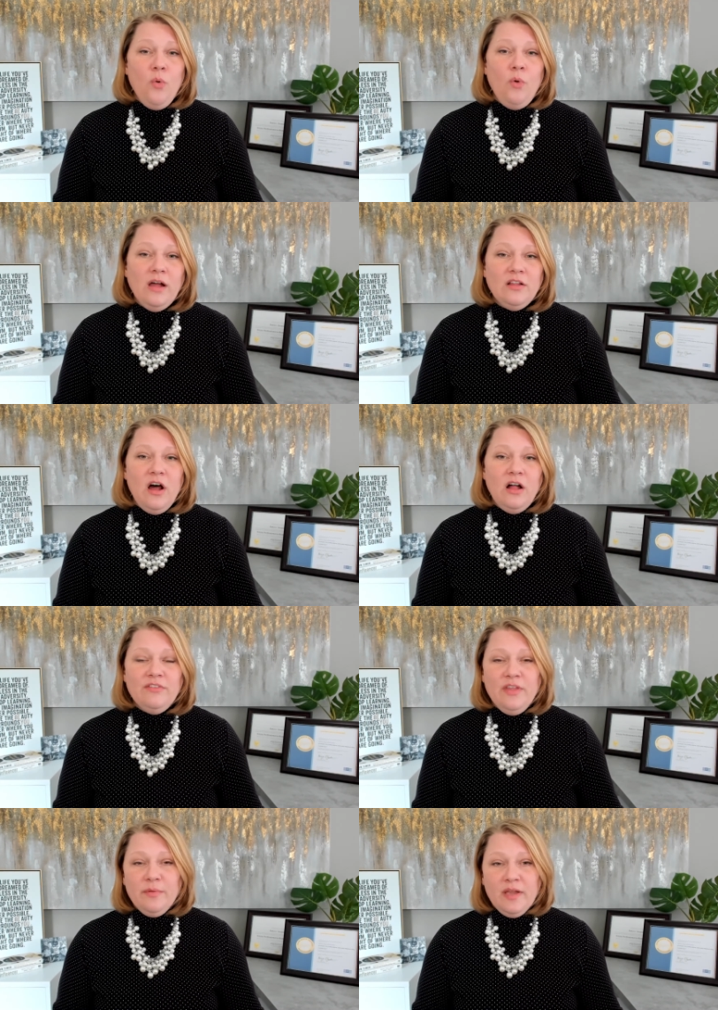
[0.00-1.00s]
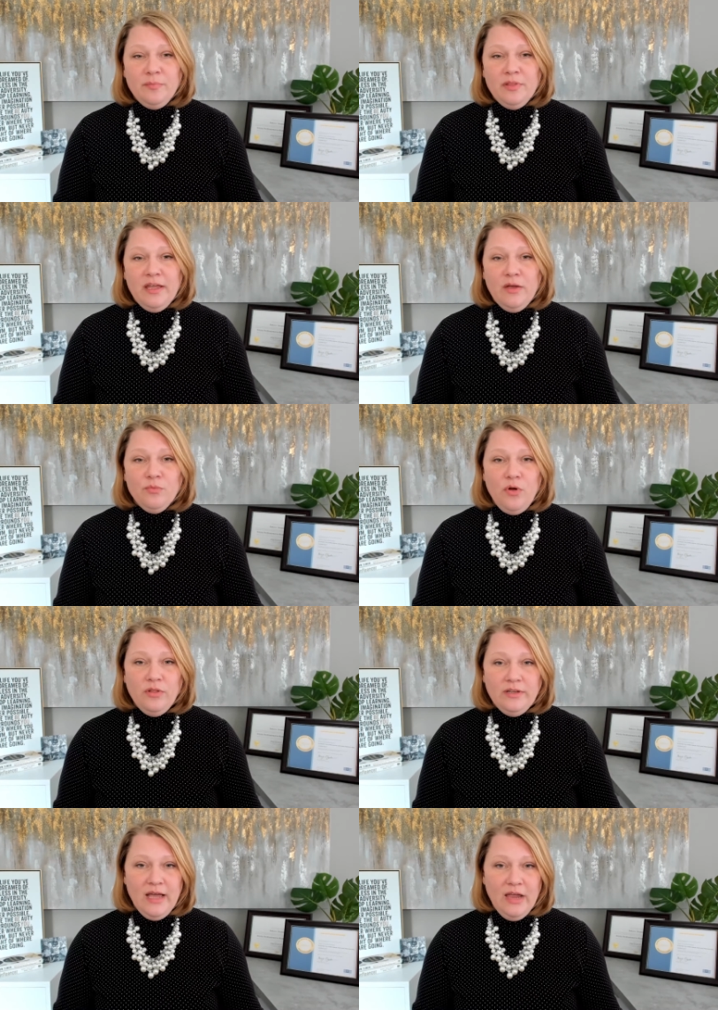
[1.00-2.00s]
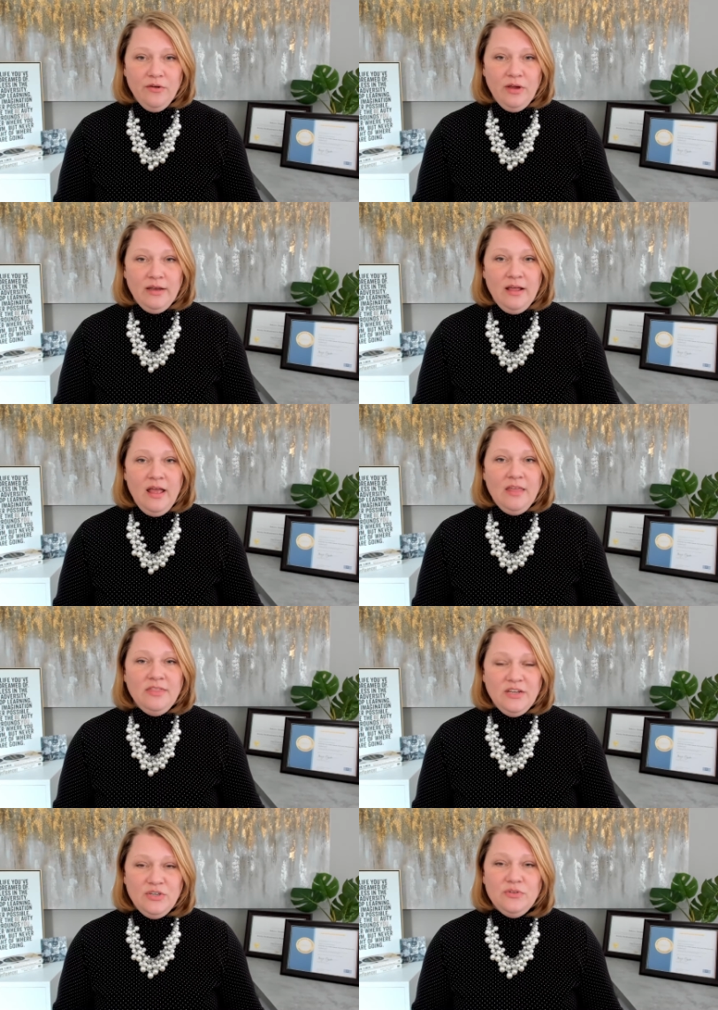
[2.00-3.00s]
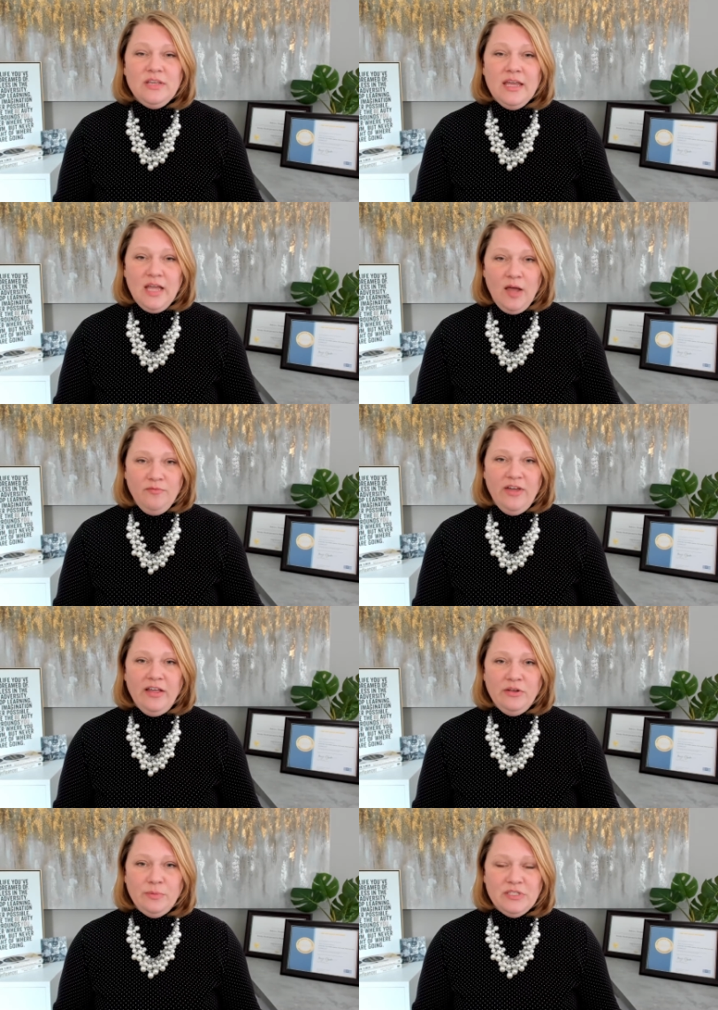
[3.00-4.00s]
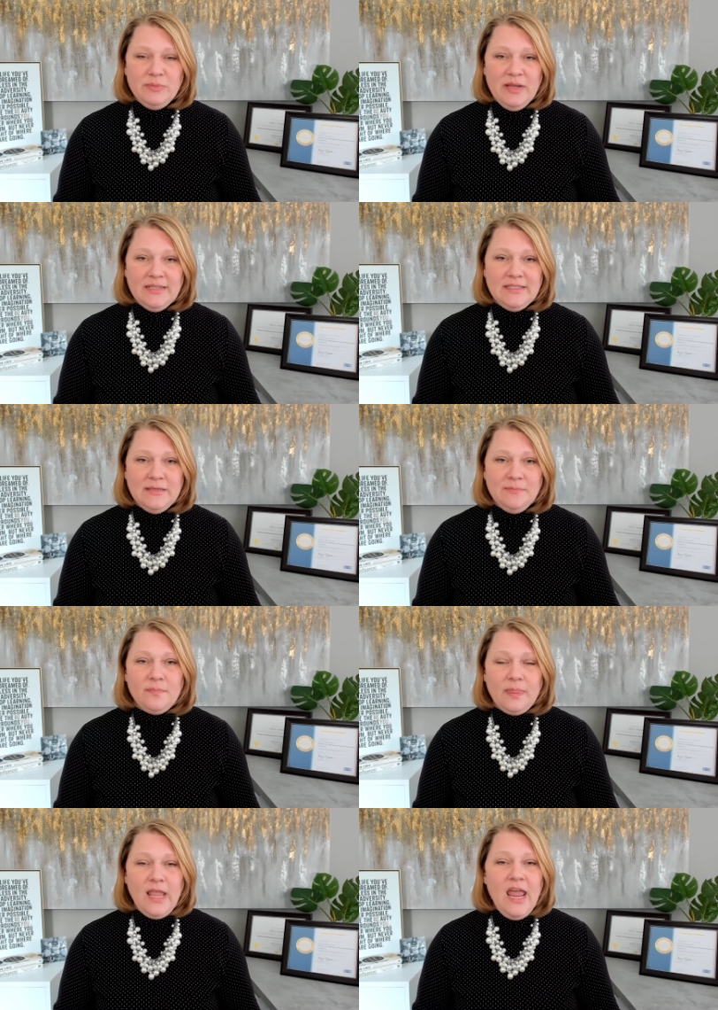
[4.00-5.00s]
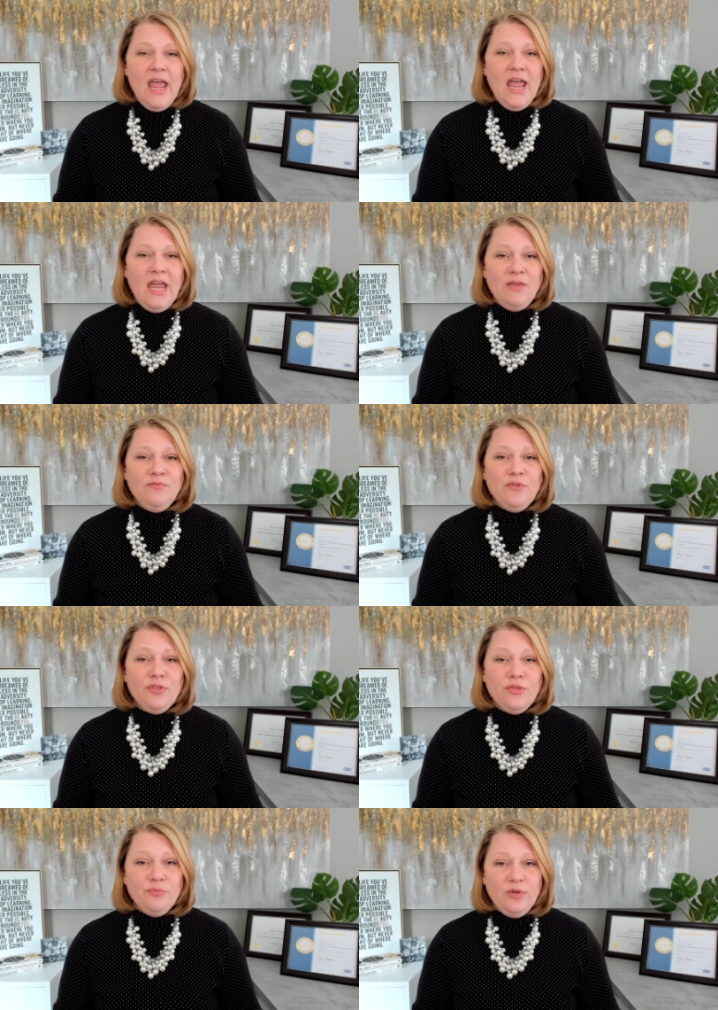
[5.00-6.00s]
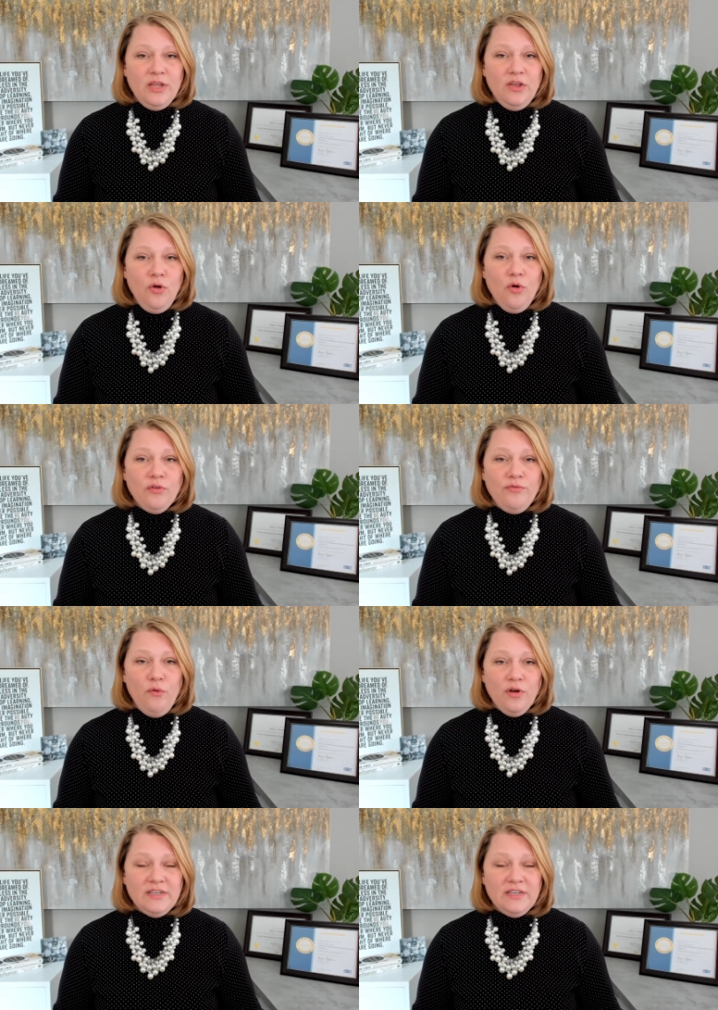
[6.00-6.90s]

While all of them can play a role in hiring, they do take up valuable space. Aim for three or four